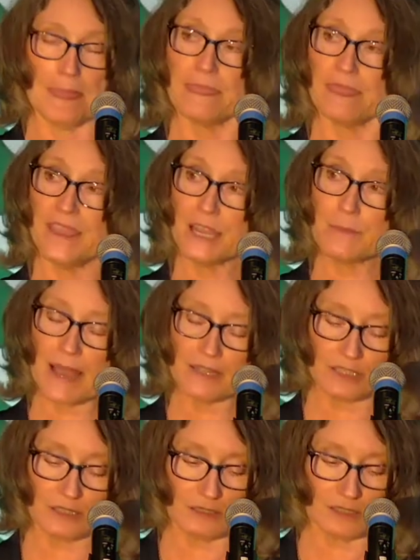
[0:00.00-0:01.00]
Think
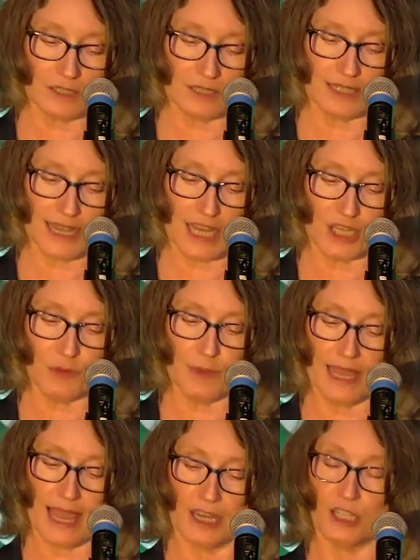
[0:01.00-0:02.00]
about to the day you
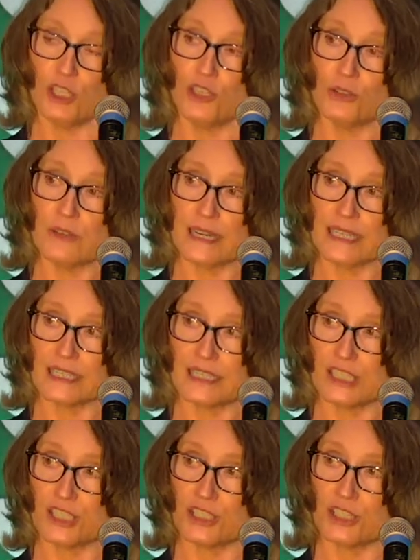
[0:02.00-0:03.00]
began your
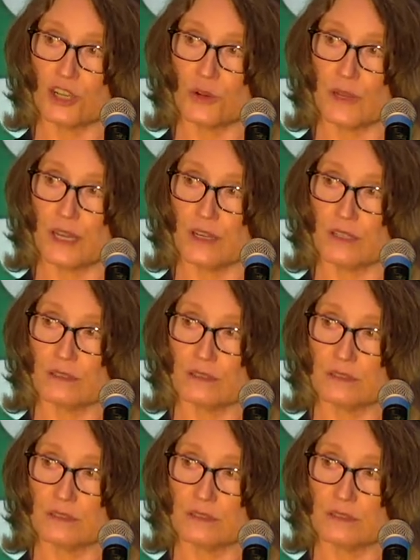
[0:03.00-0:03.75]
extension career.